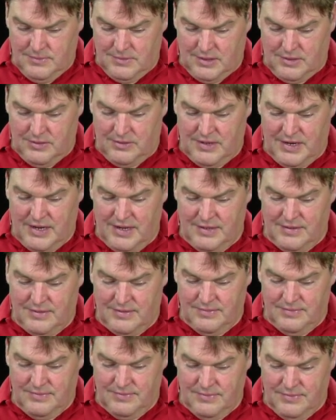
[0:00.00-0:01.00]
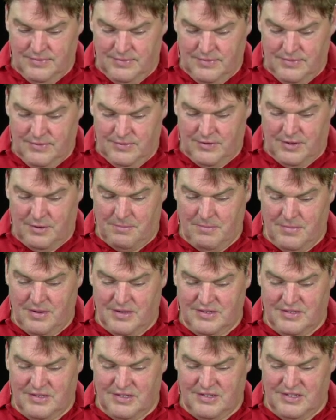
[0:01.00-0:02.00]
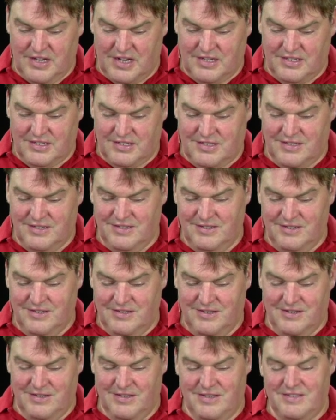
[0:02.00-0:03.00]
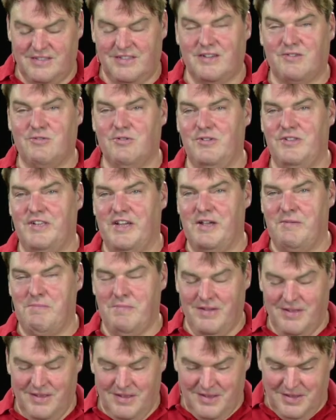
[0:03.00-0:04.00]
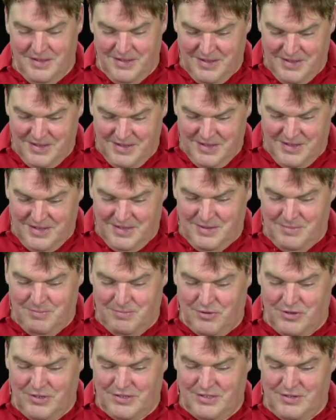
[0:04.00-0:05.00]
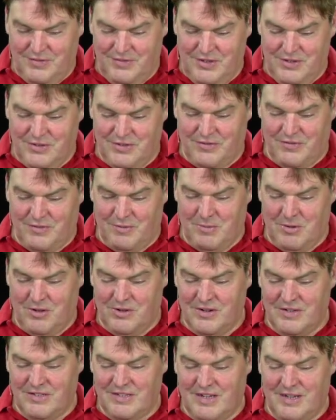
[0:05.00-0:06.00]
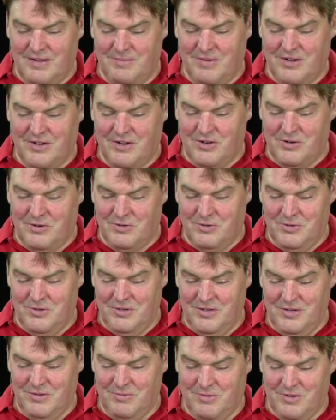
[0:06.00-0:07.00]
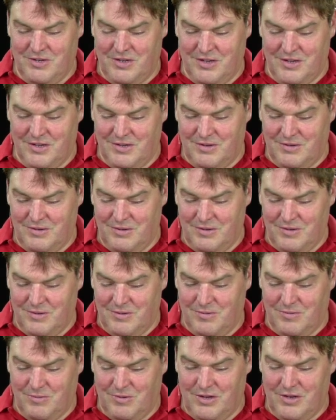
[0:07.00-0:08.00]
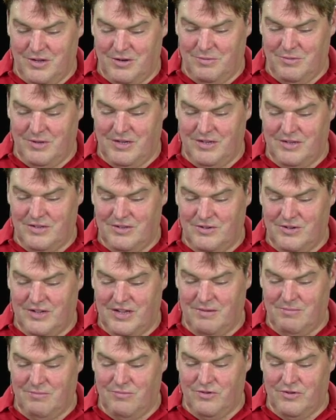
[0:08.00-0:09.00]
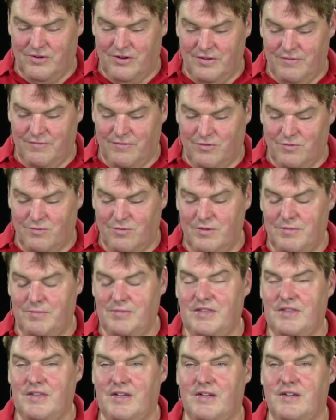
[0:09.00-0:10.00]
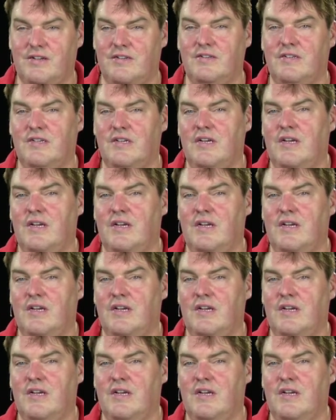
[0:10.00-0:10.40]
All right, Thumbmaster 6, that's a cool name. Boinx TV user from a long time ago, wondered where to get more info, will be there.